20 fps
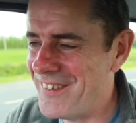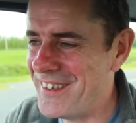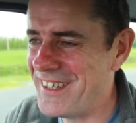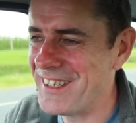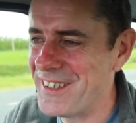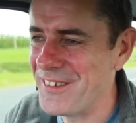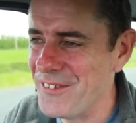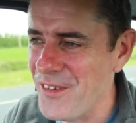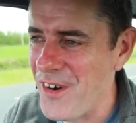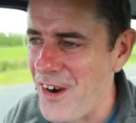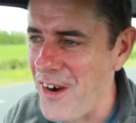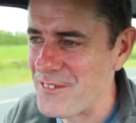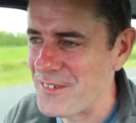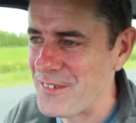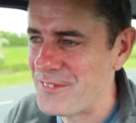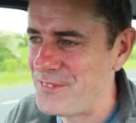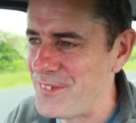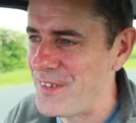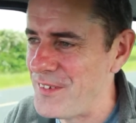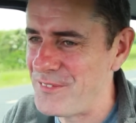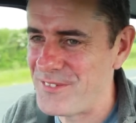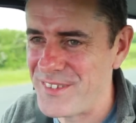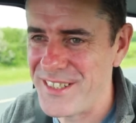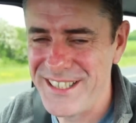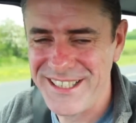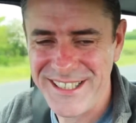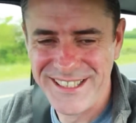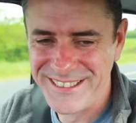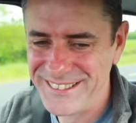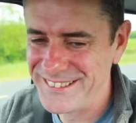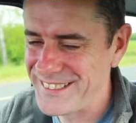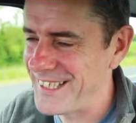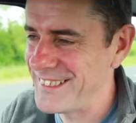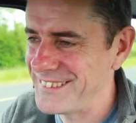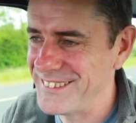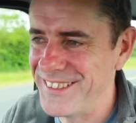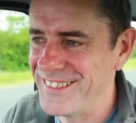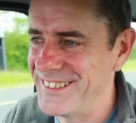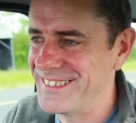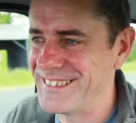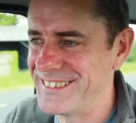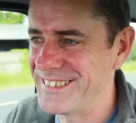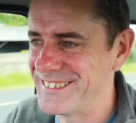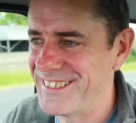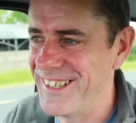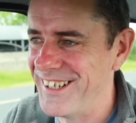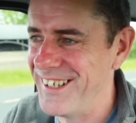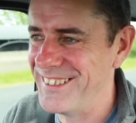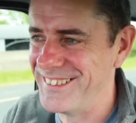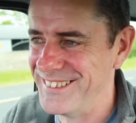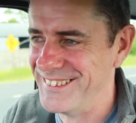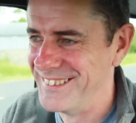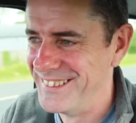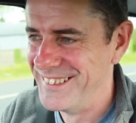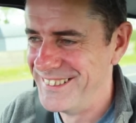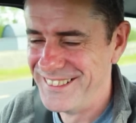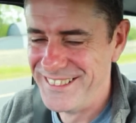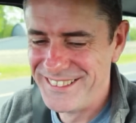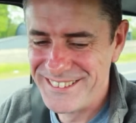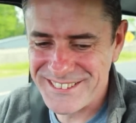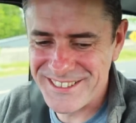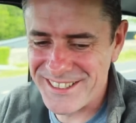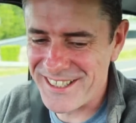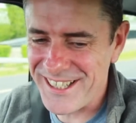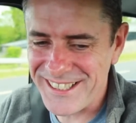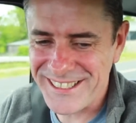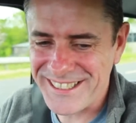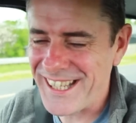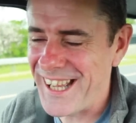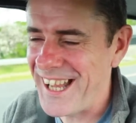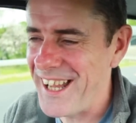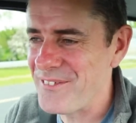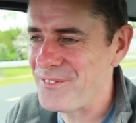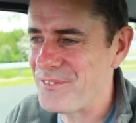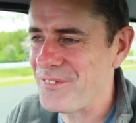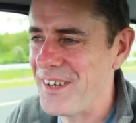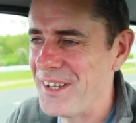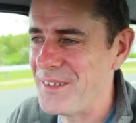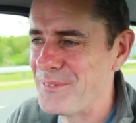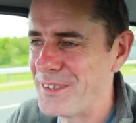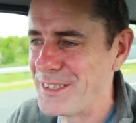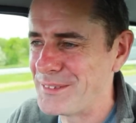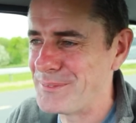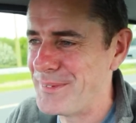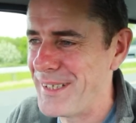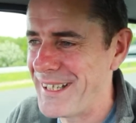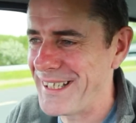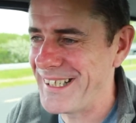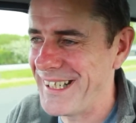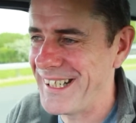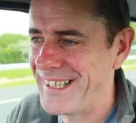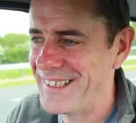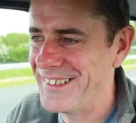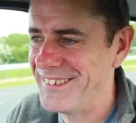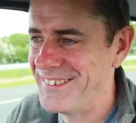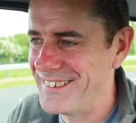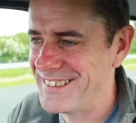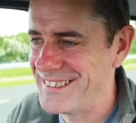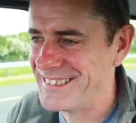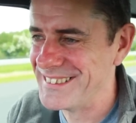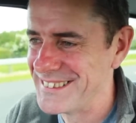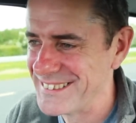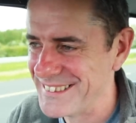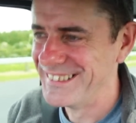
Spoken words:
When you go over 50, that noise is gone. So I can't find what's making that noise.